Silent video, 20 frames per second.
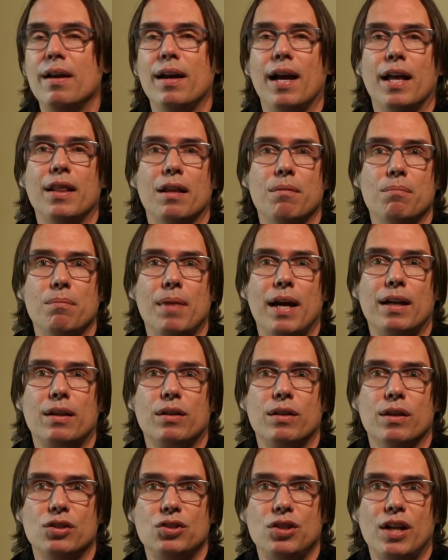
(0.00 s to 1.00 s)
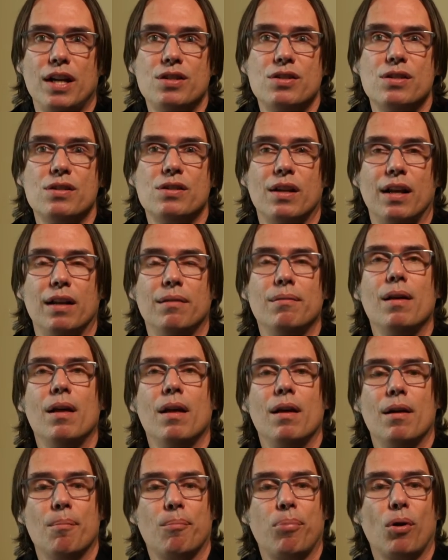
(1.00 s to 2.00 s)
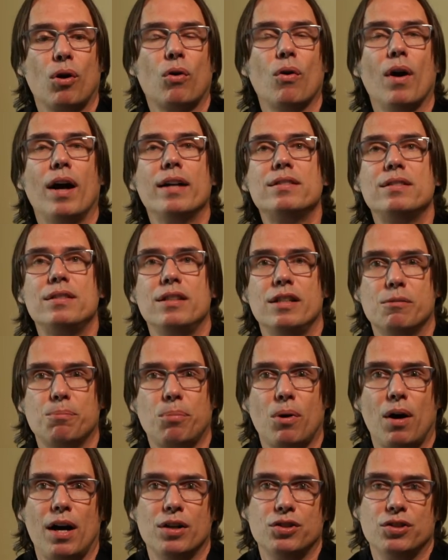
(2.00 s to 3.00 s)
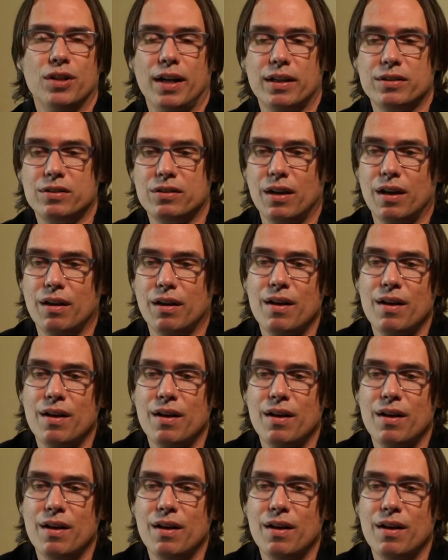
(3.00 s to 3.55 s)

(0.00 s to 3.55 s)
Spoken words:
and then make the changes and progress these projects.